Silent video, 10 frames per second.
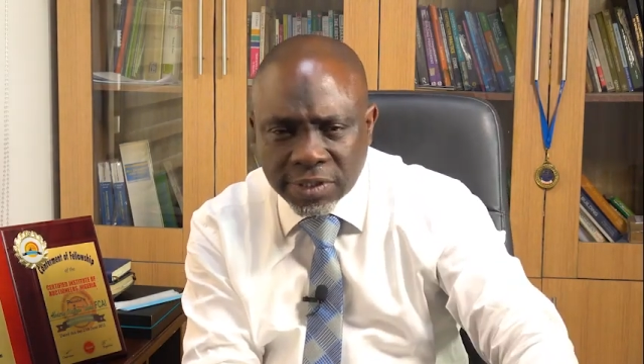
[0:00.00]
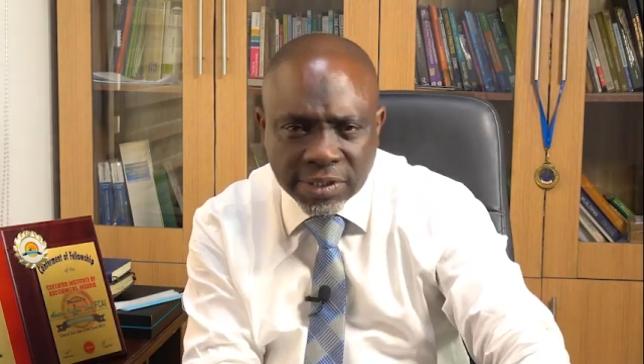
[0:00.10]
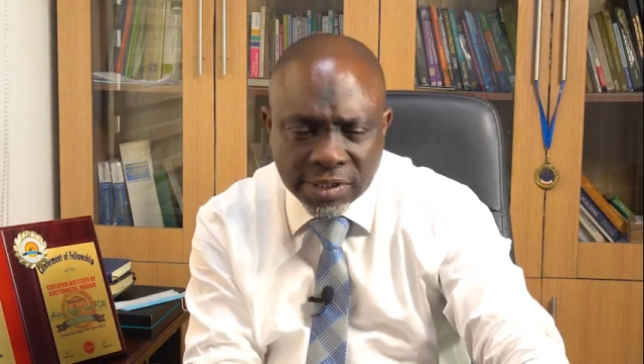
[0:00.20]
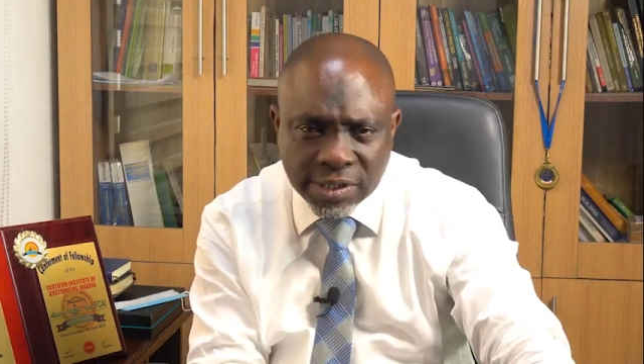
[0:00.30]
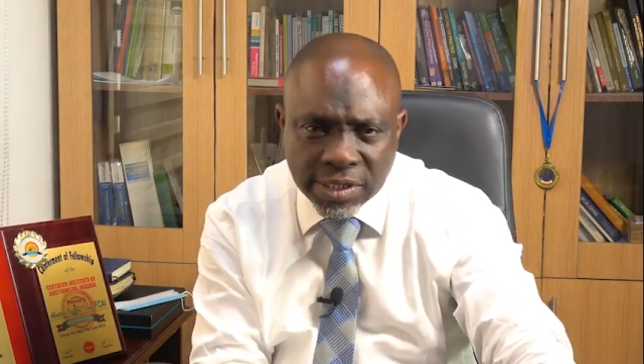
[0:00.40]

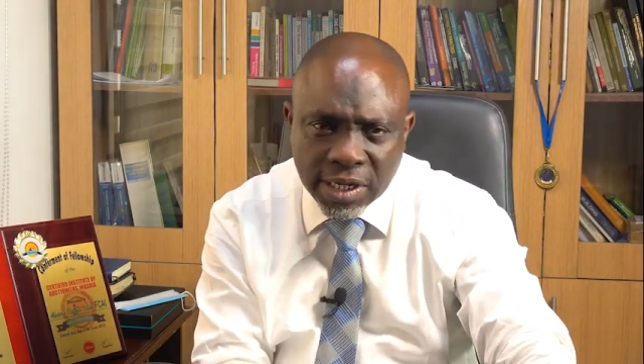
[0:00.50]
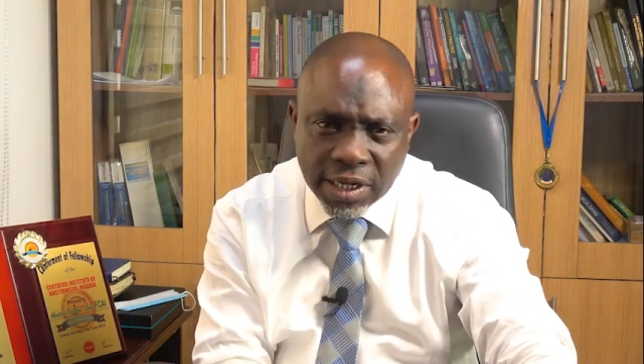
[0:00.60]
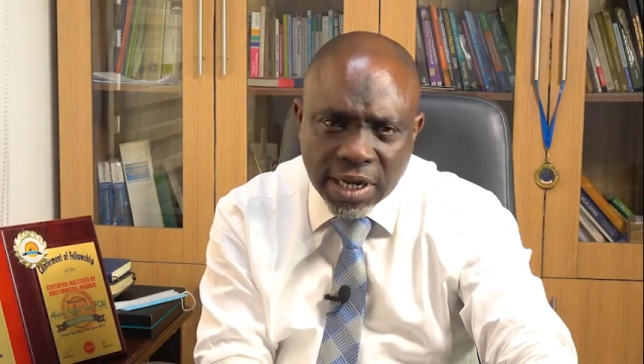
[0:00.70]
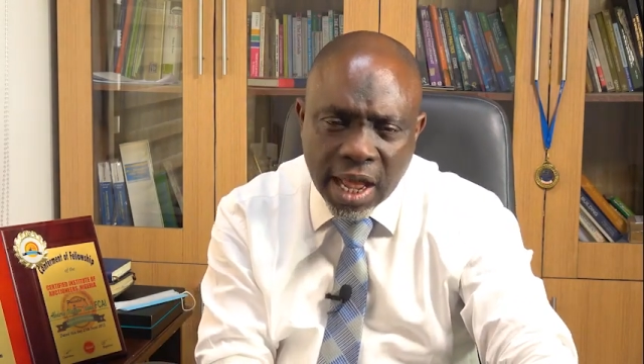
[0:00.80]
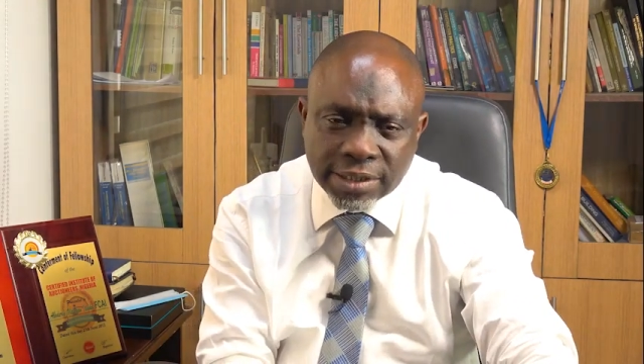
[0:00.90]

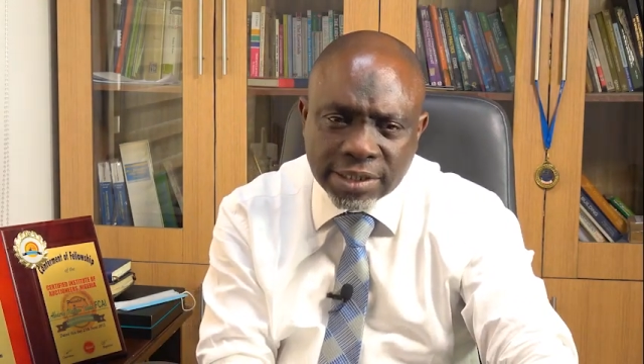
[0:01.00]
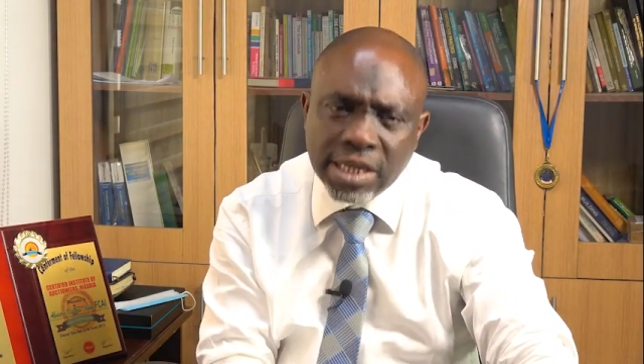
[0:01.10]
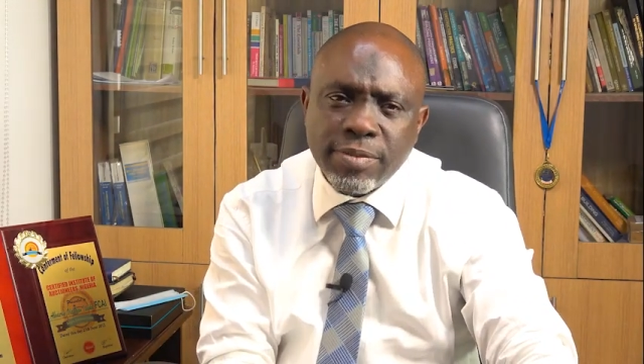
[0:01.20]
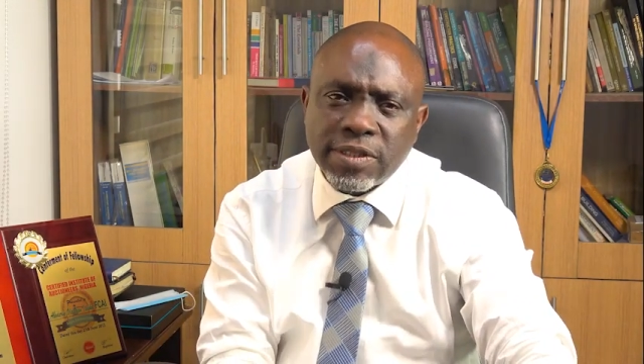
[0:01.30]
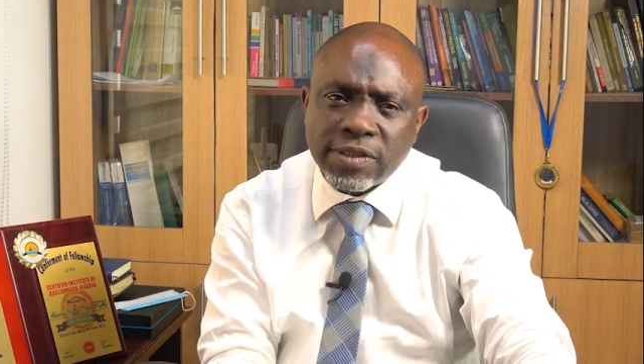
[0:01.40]

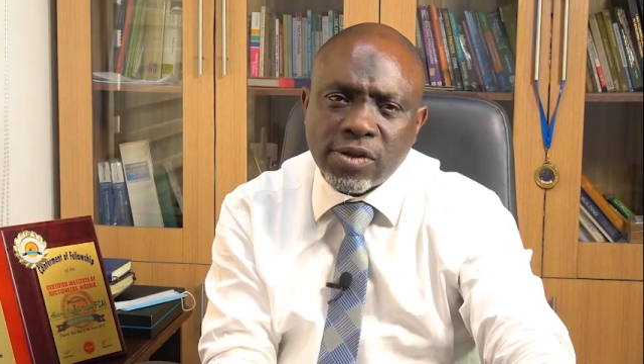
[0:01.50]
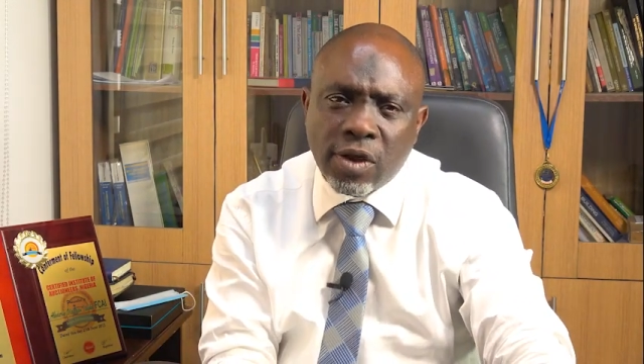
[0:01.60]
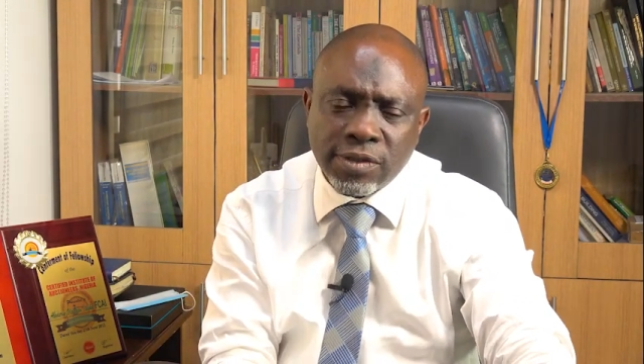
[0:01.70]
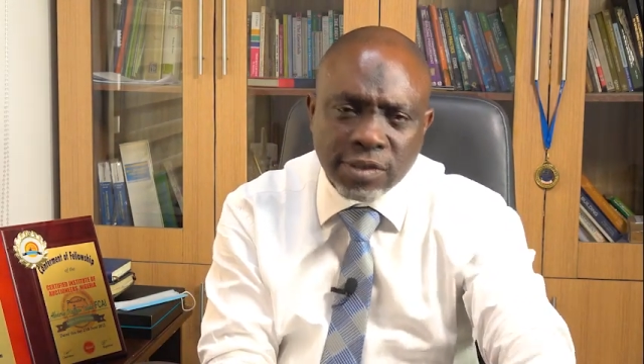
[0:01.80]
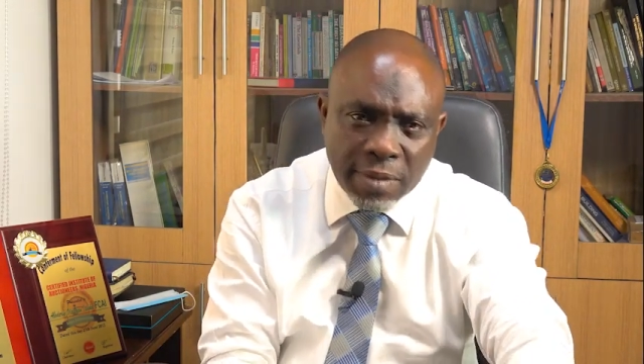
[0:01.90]
delimiting
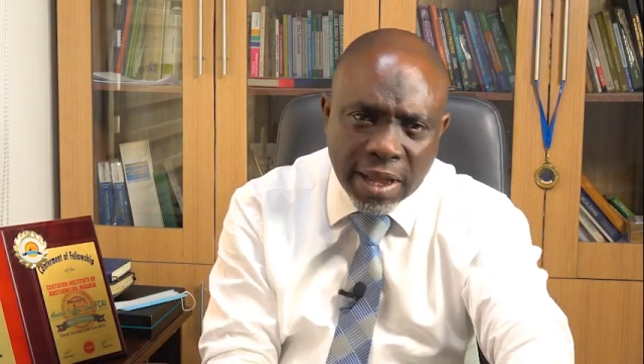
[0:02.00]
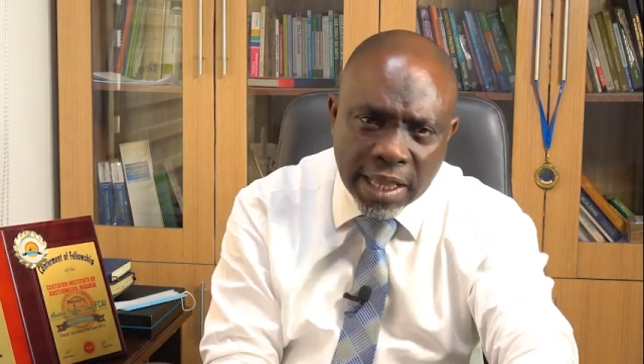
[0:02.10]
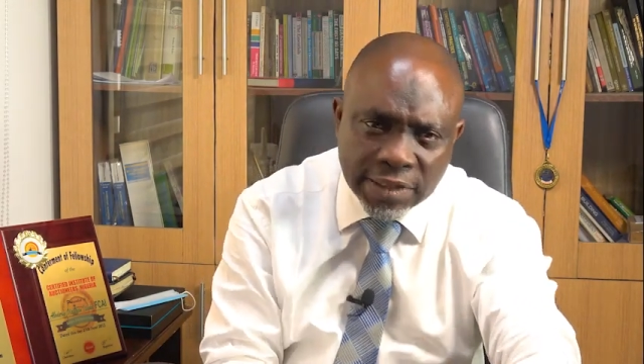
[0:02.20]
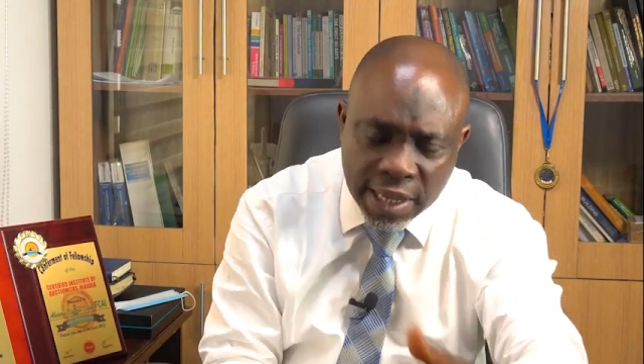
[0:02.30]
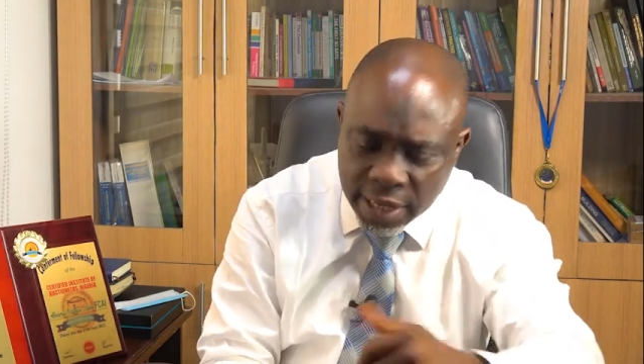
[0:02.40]
all this
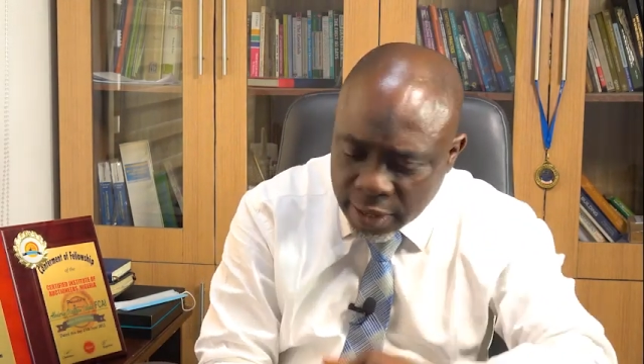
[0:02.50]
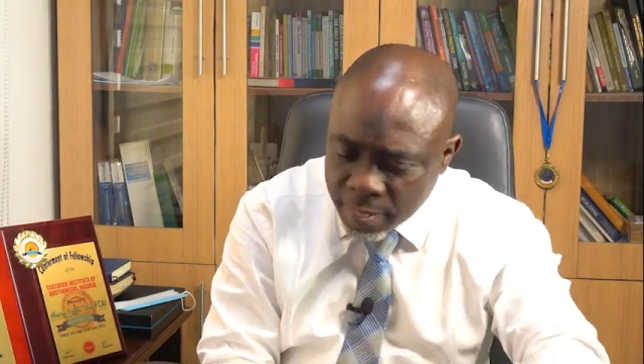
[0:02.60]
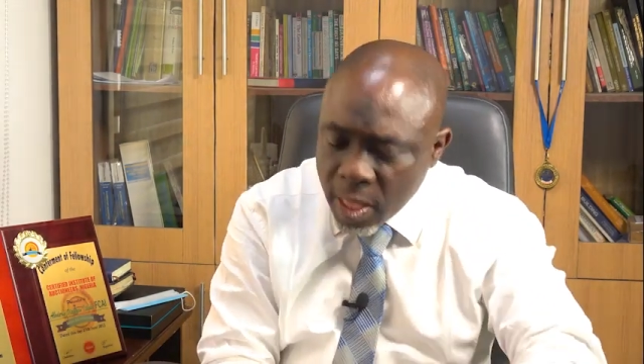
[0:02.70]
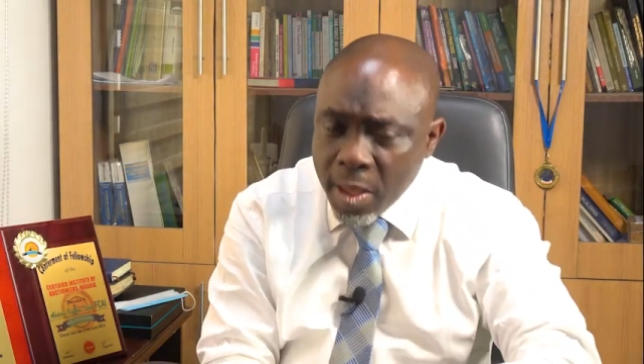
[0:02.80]
market area.